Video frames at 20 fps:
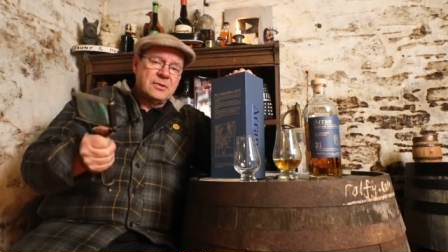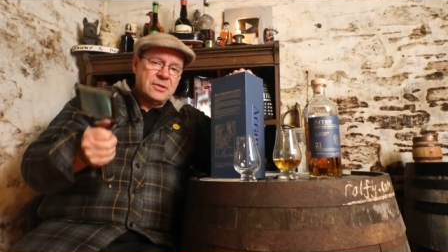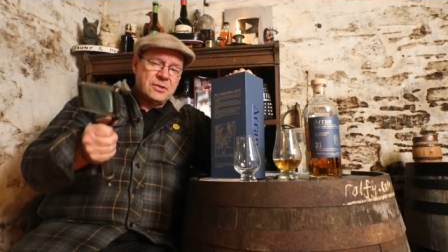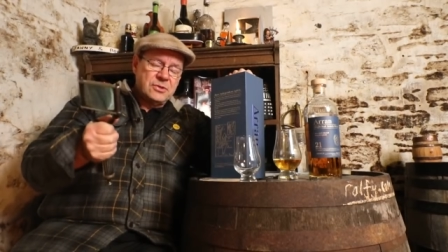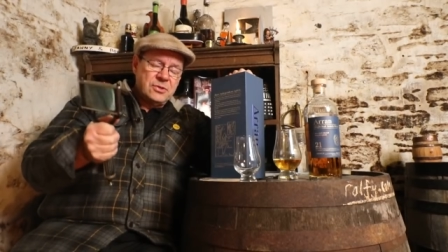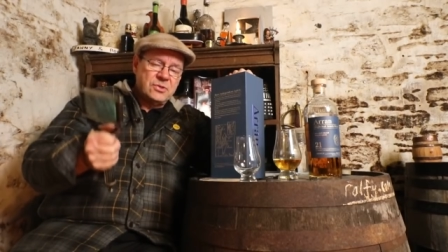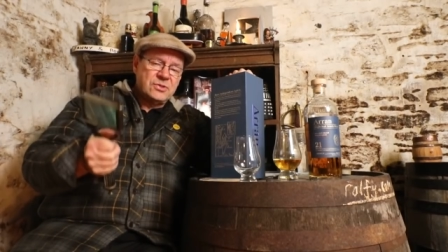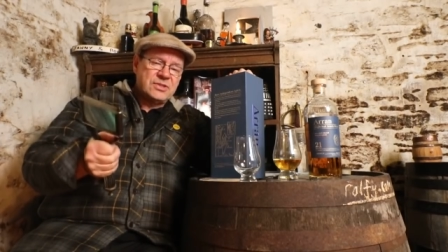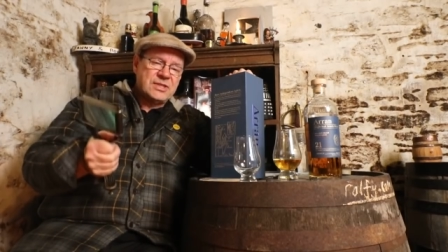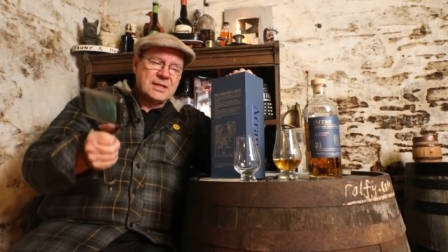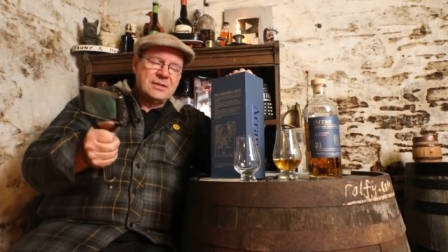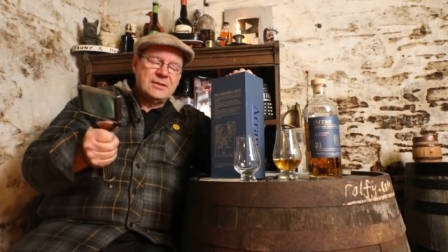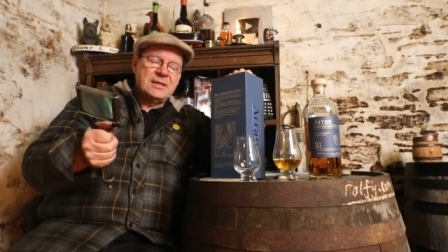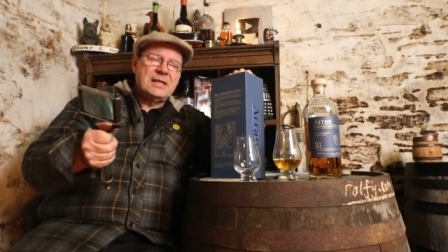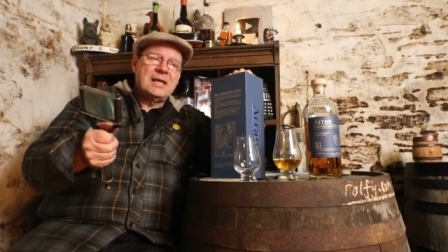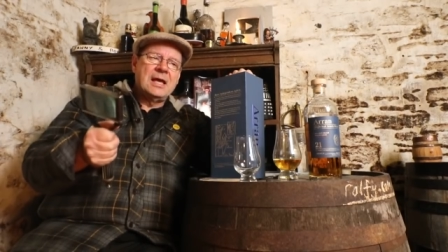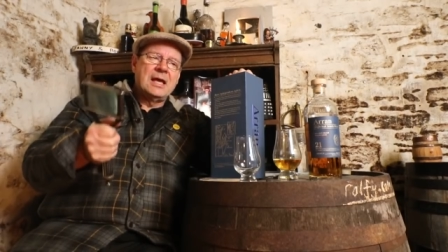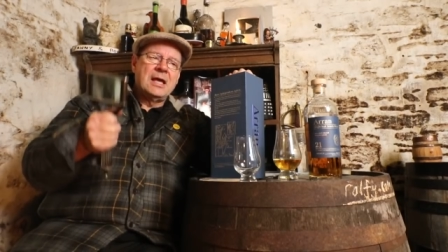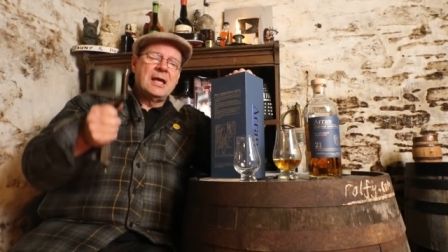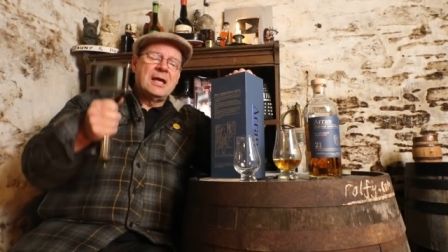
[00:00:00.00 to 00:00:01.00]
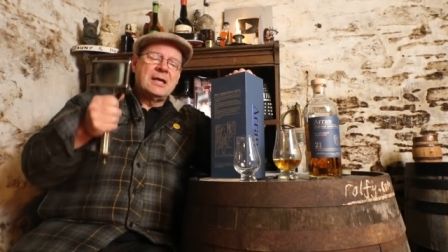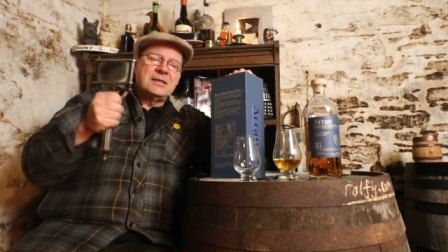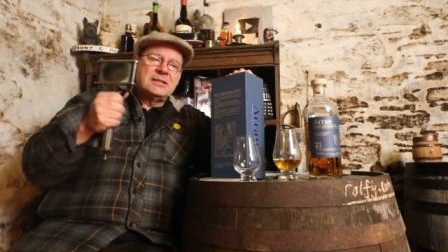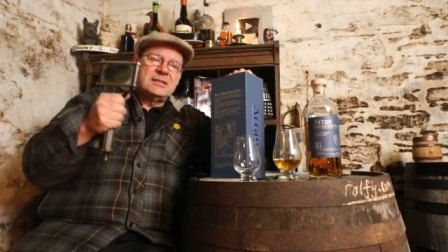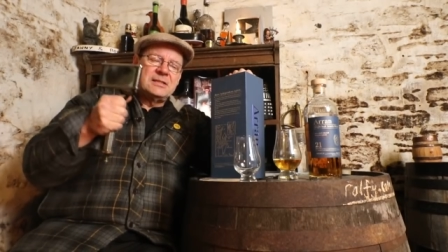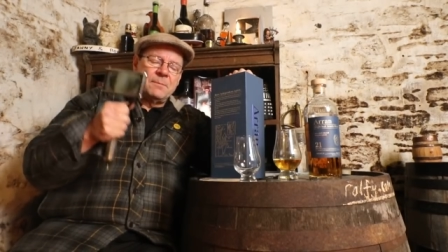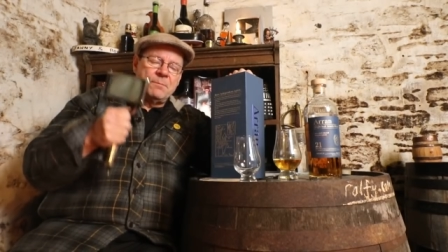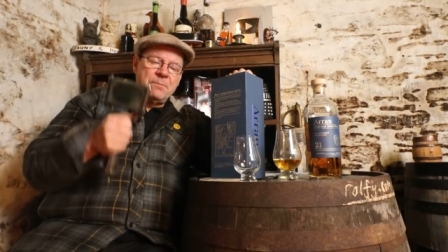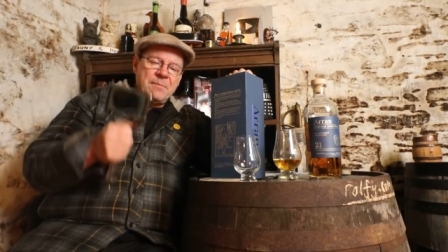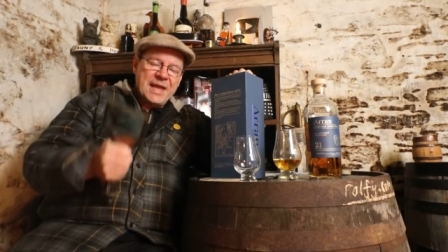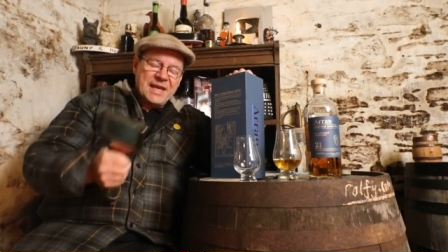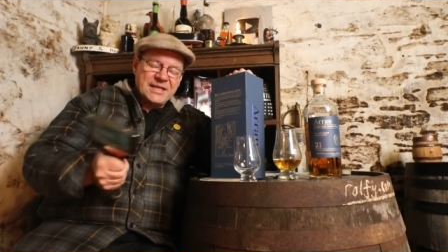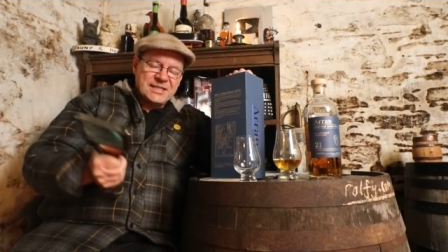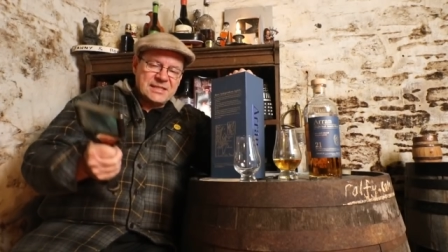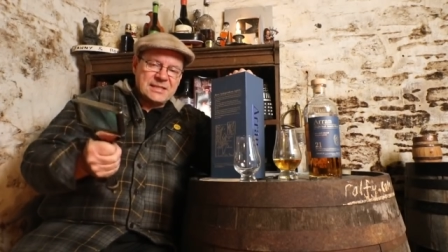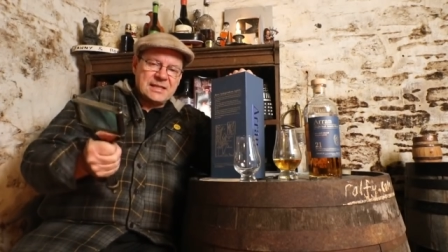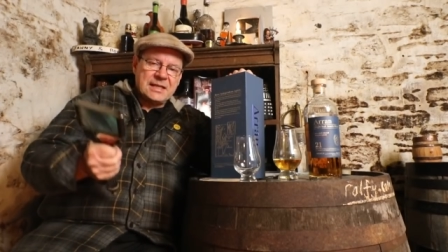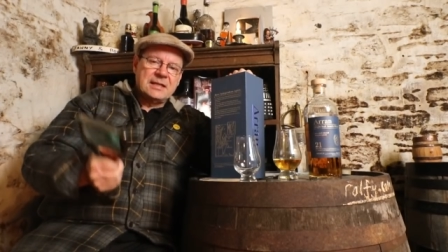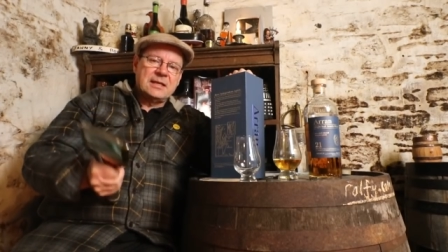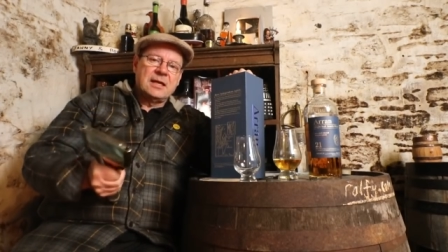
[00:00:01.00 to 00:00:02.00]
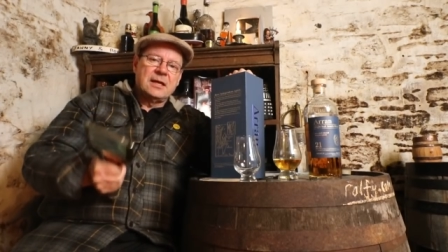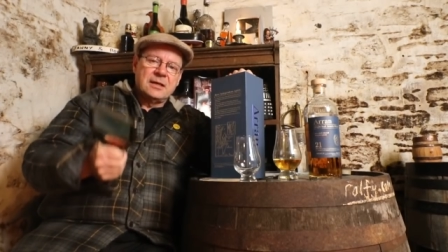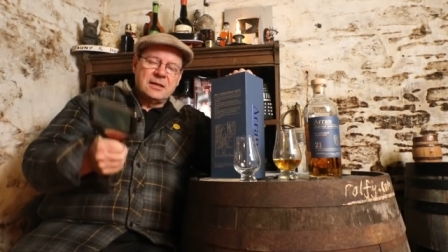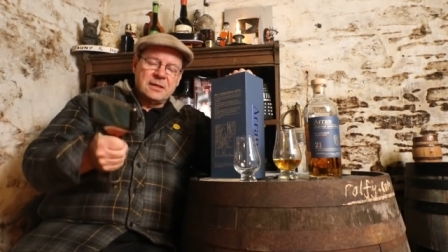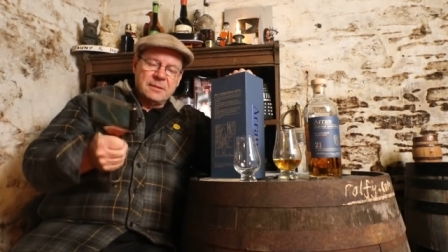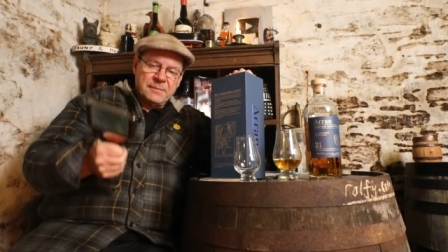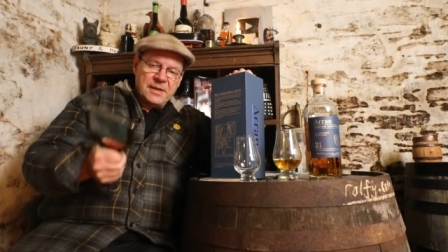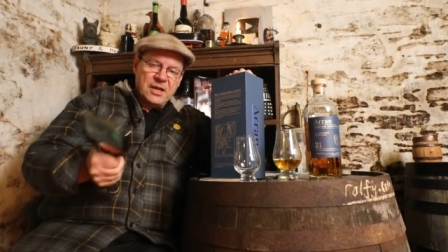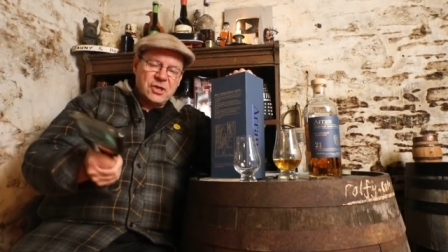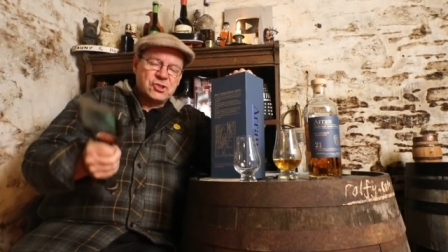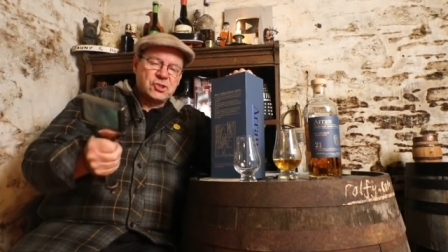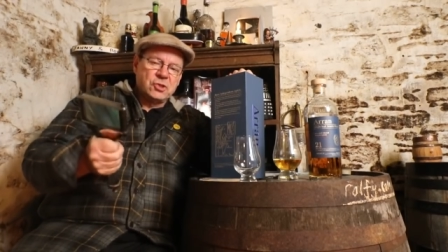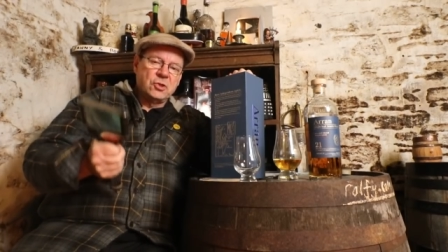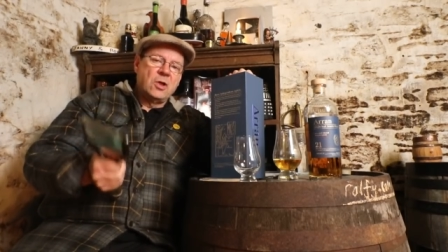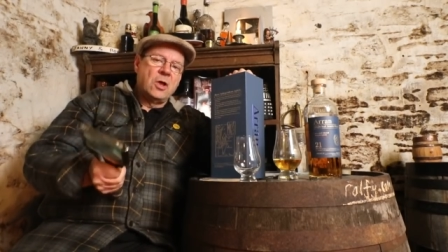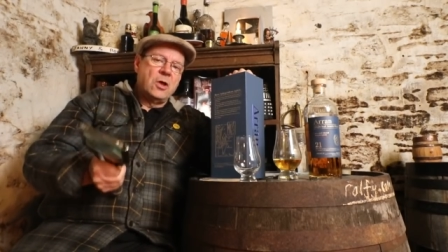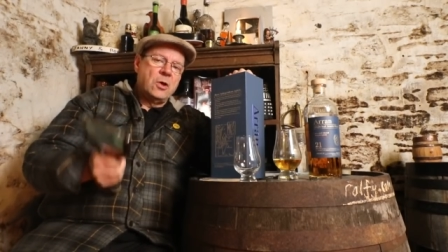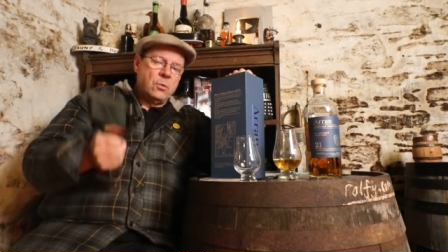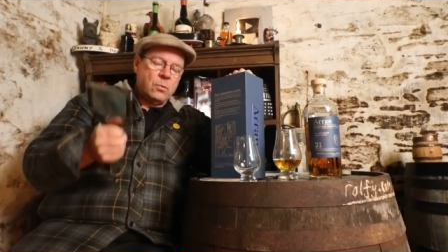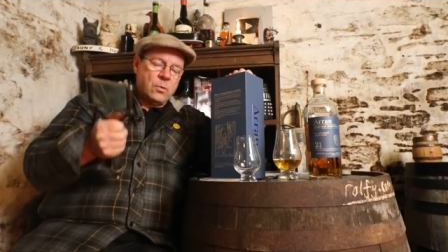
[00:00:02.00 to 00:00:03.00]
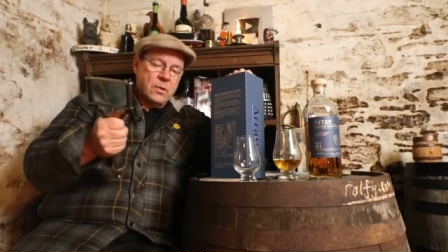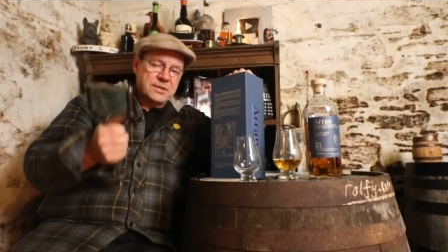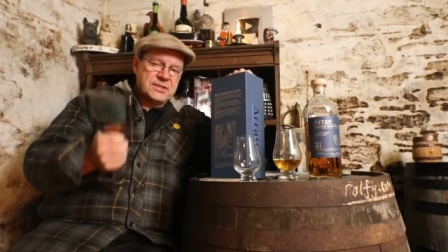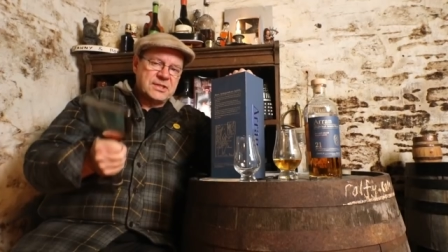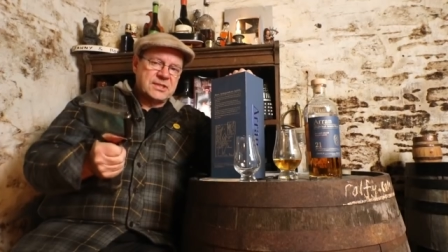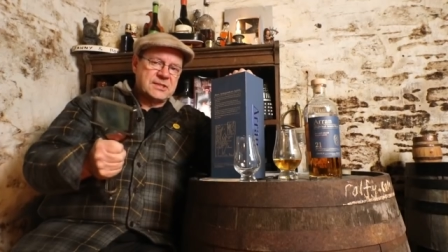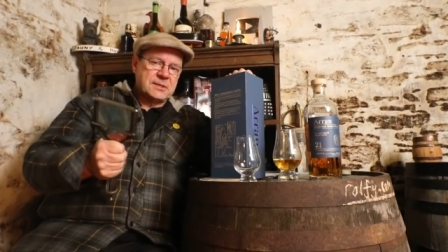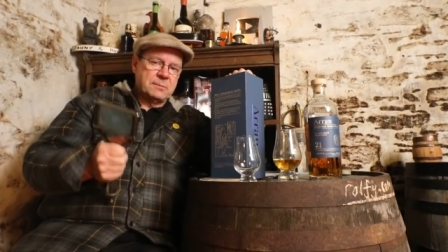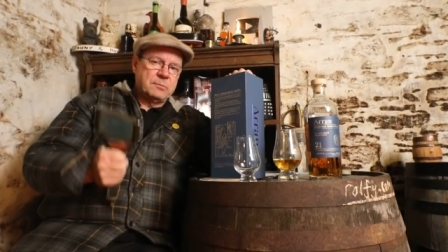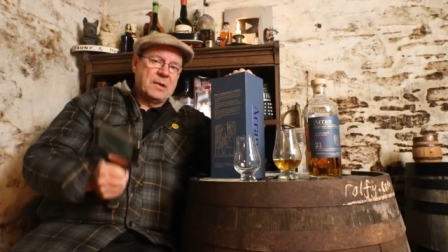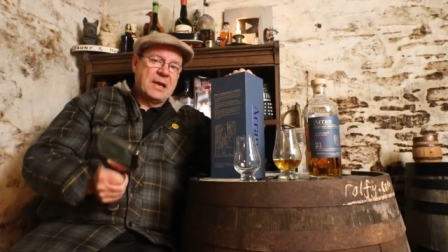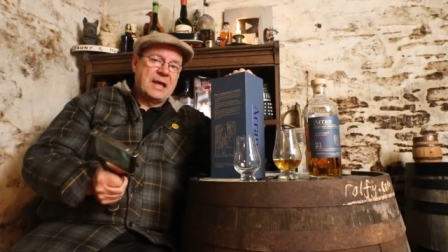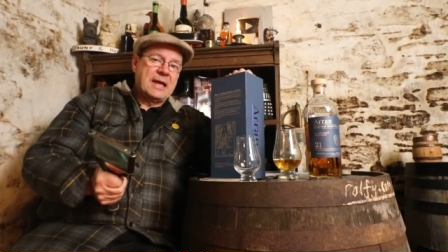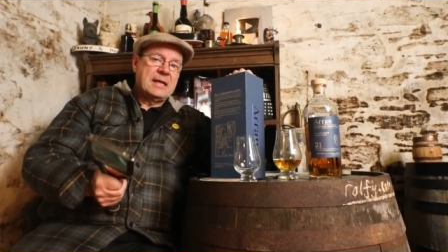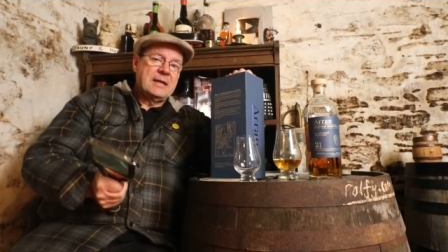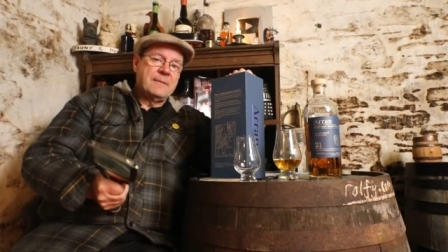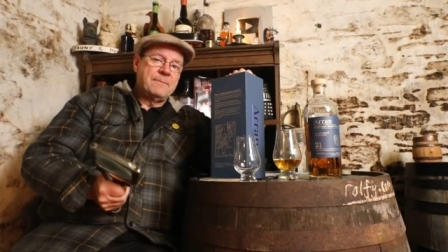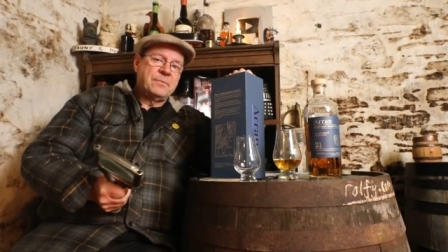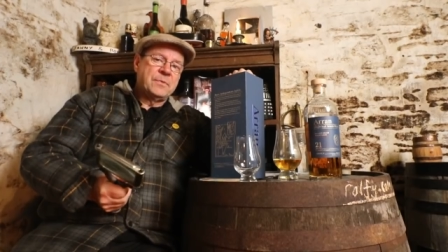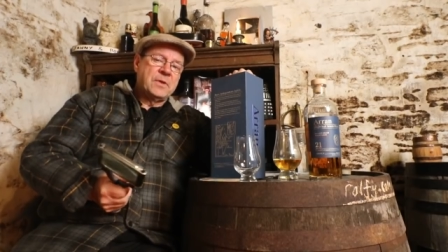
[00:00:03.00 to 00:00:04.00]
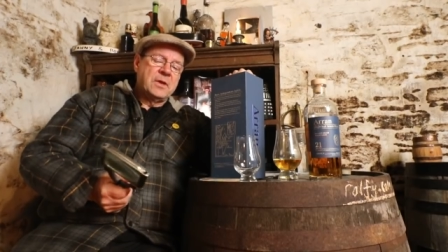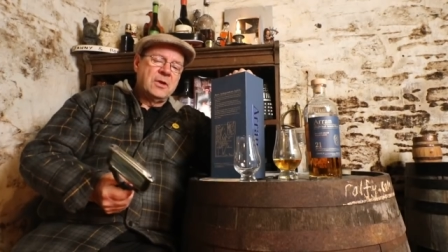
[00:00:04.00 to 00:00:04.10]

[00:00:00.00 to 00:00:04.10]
they're using the domestic commercial water supply,